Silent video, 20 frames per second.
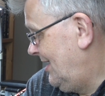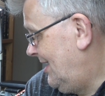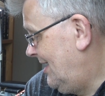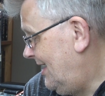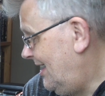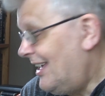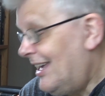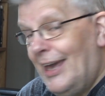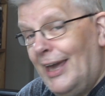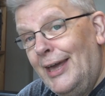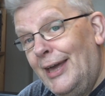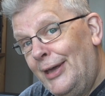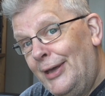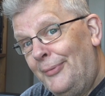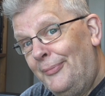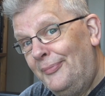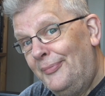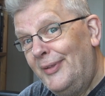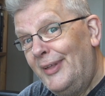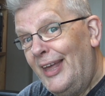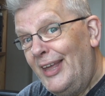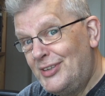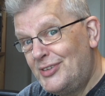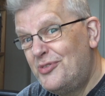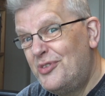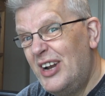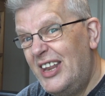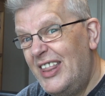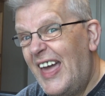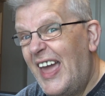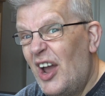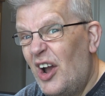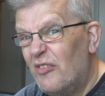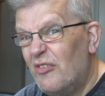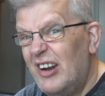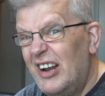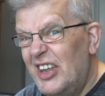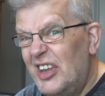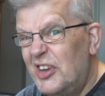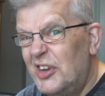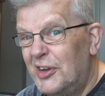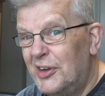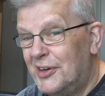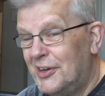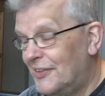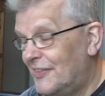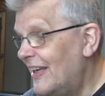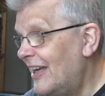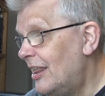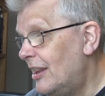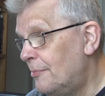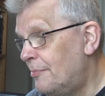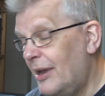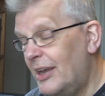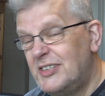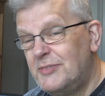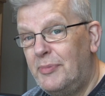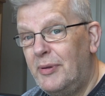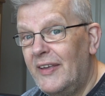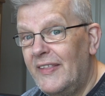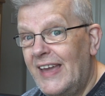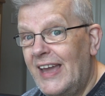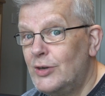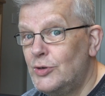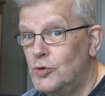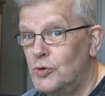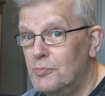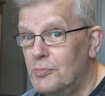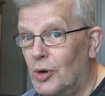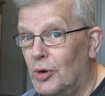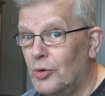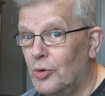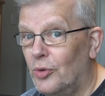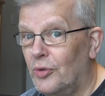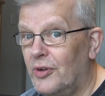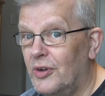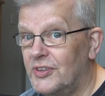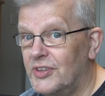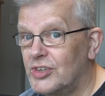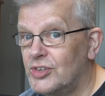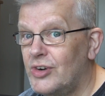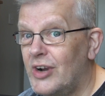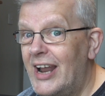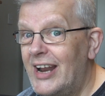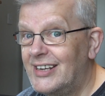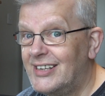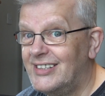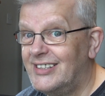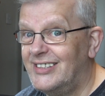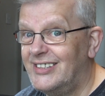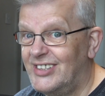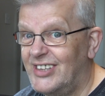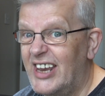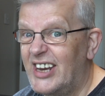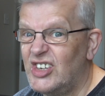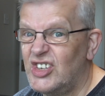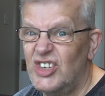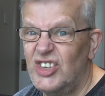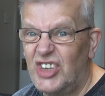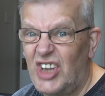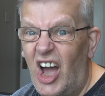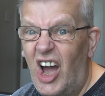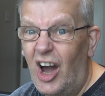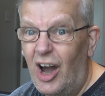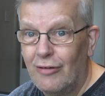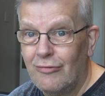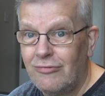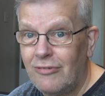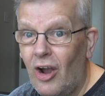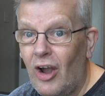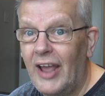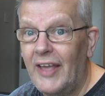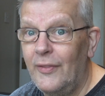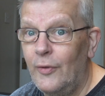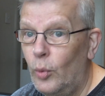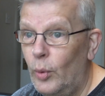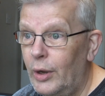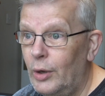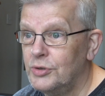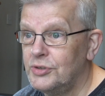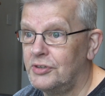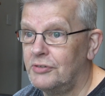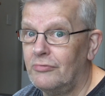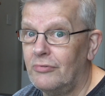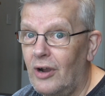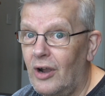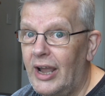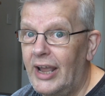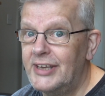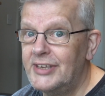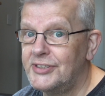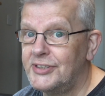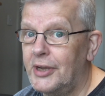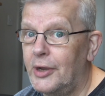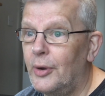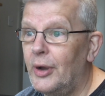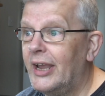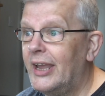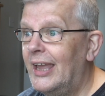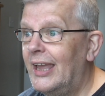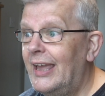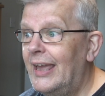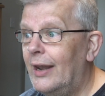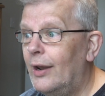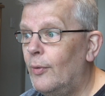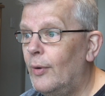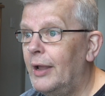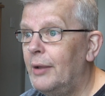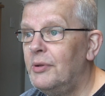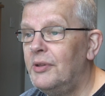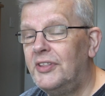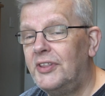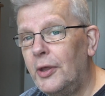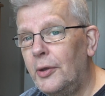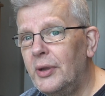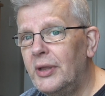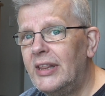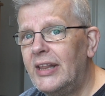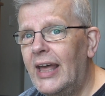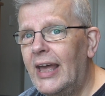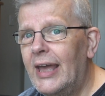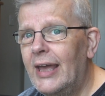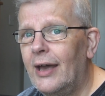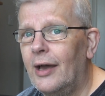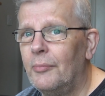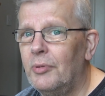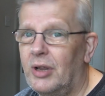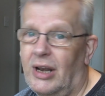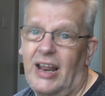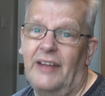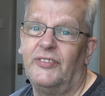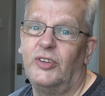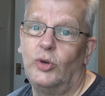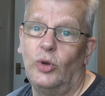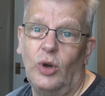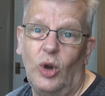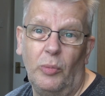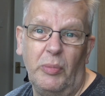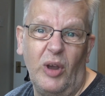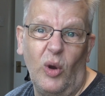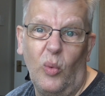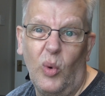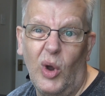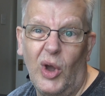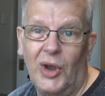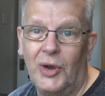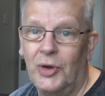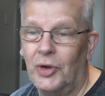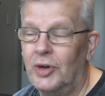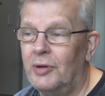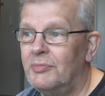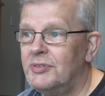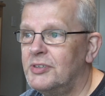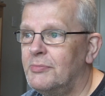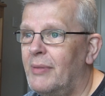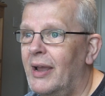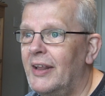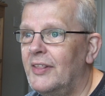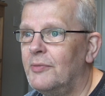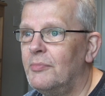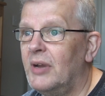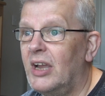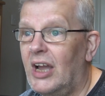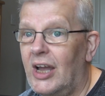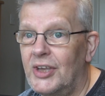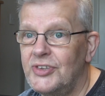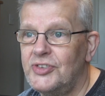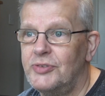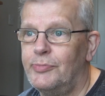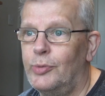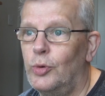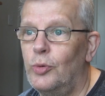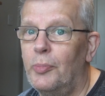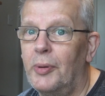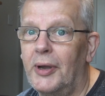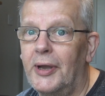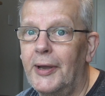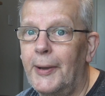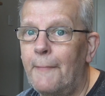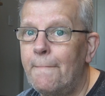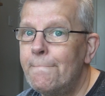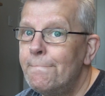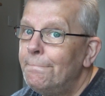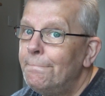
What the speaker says: yeah, they are really good. They're the best bit of the actual model because the track sections are right, the wheels are right, so I can get away with doing that. I'm going to have to do a little bit of work on them to make them castable, but